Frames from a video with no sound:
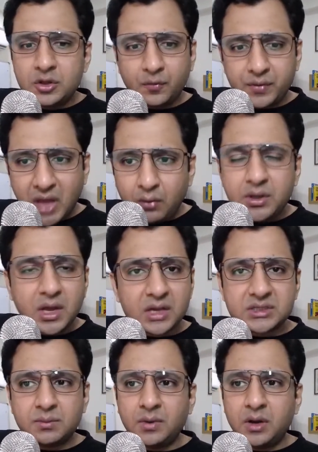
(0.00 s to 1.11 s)
So without the
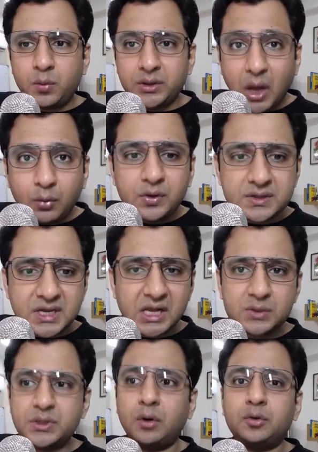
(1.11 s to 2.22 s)
customer, without the
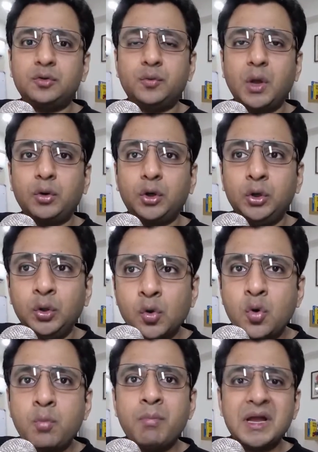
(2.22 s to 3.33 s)
sales, without
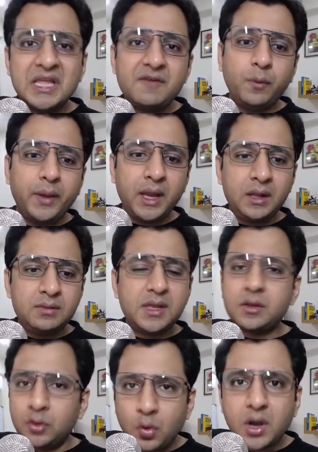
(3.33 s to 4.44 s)
no money flowing in,
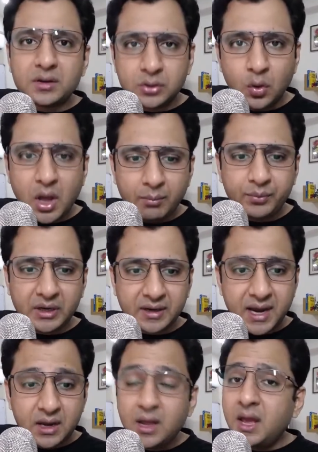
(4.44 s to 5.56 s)
there's no company,
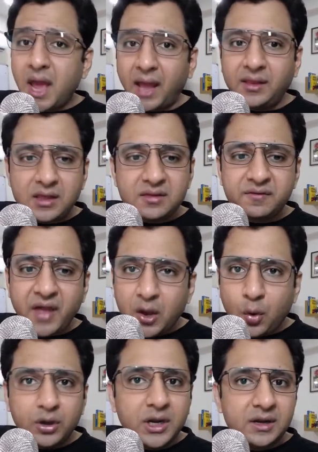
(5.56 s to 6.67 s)
right? And the reason why I
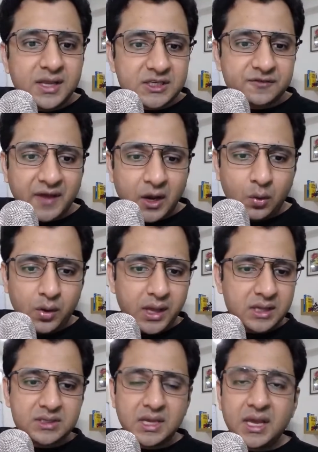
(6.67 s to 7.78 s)
quoted this fellow
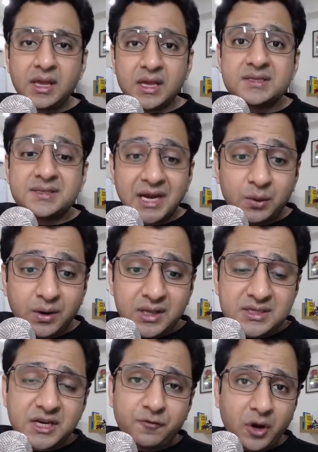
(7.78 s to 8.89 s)
is his net worth
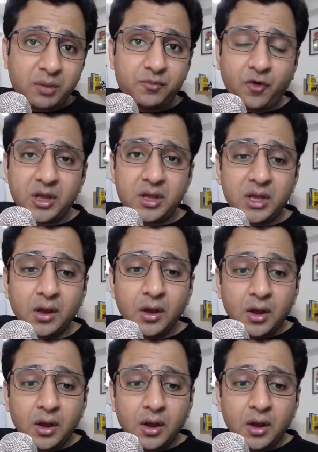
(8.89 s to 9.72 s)
is 840